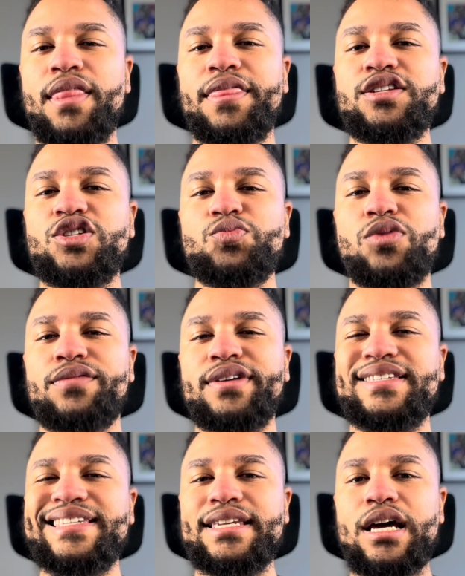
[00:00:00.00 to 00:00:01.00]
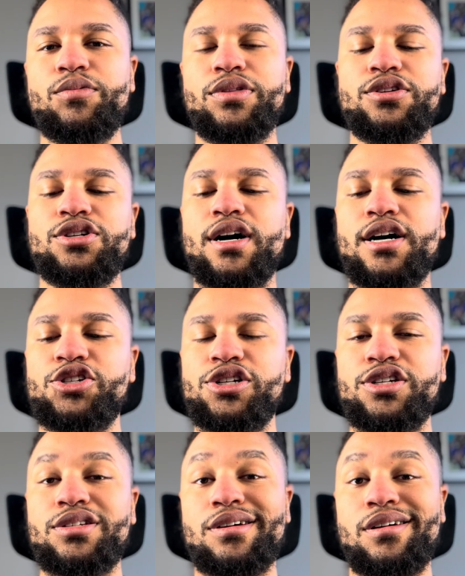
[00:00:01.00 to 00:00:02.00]
This is more of a sit down with the Josh and
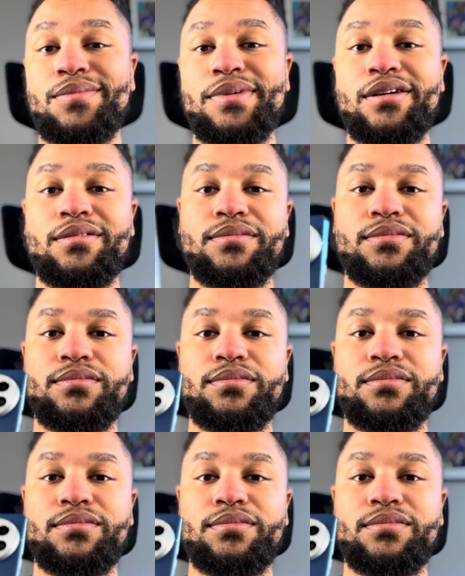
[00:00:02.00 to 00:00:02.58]
just talk about